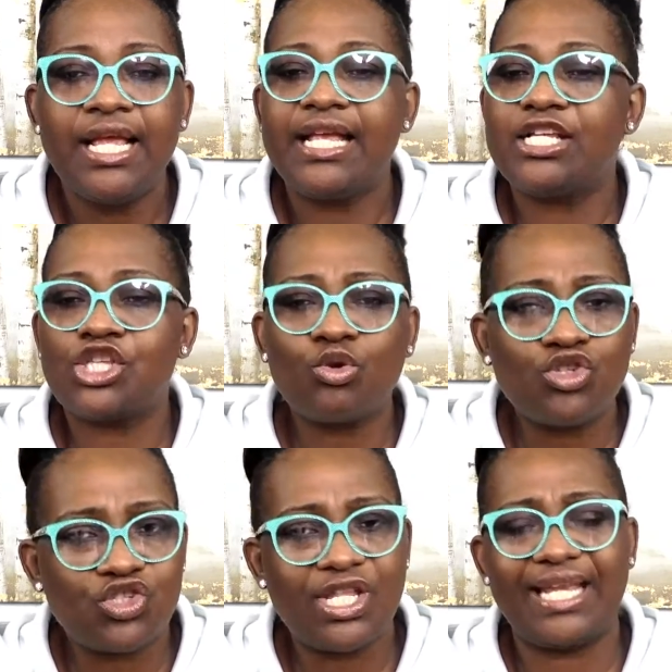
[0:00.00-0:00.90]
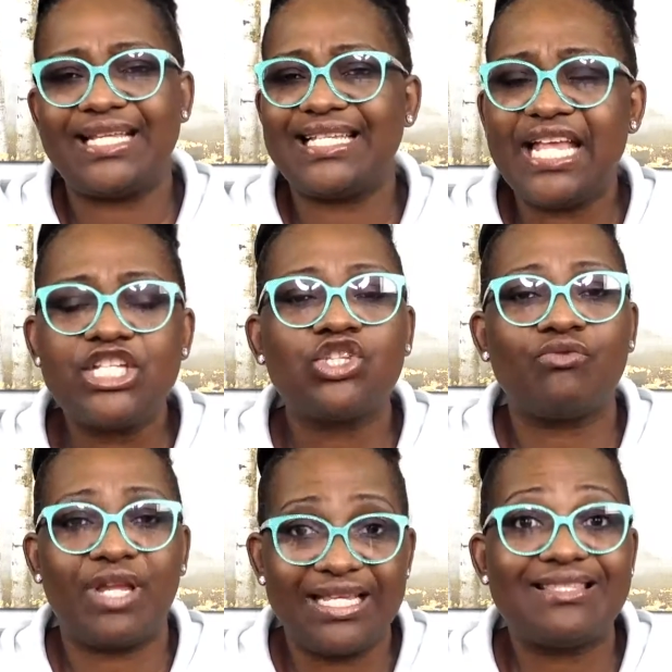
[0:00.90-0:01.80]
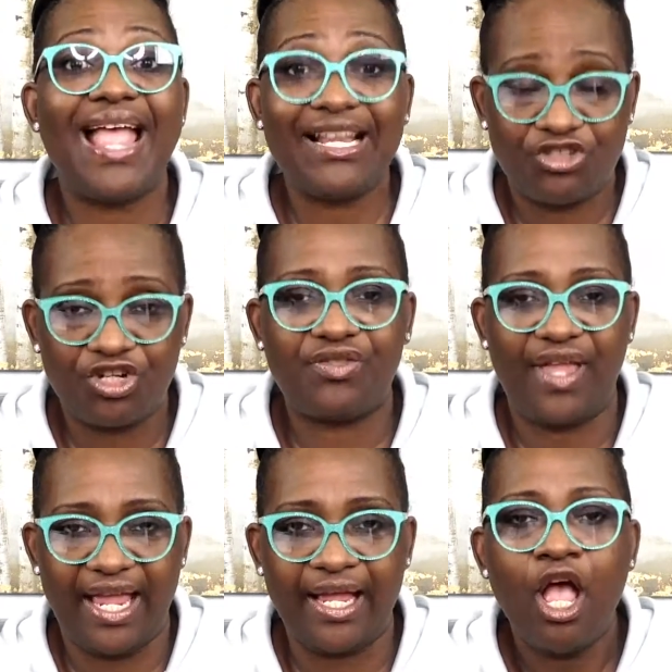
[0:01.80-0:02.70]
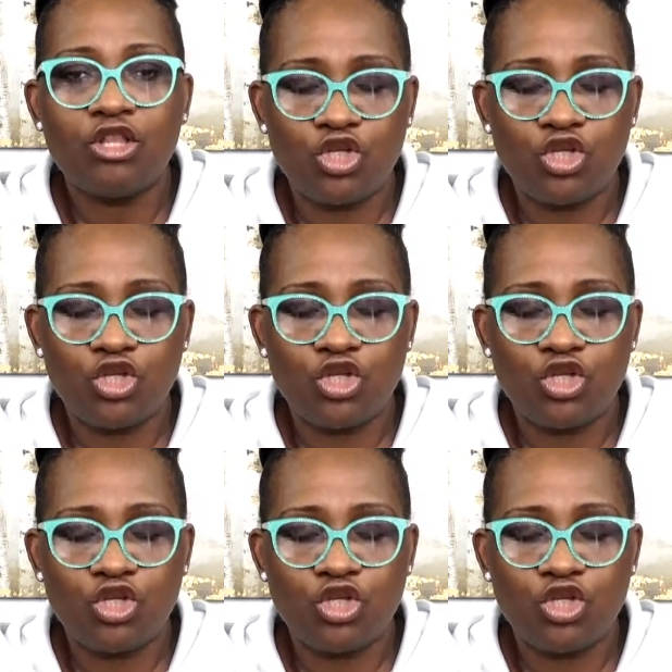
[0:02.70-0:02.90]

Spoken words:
Is social studies, history, is that your thing?